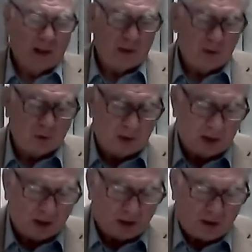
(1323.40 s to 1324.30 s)
You're
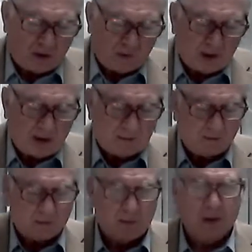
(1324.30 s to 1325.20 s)
getting all that
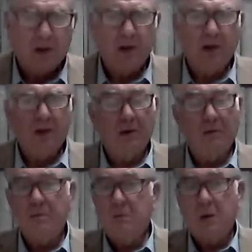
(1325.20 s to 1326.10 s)
from this
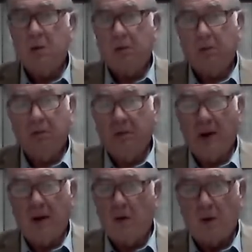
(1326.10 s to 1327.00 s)
here? No,
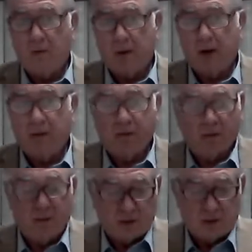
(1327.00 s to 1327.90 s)
not all that
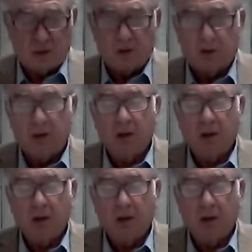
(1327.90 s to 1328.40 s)
from this here.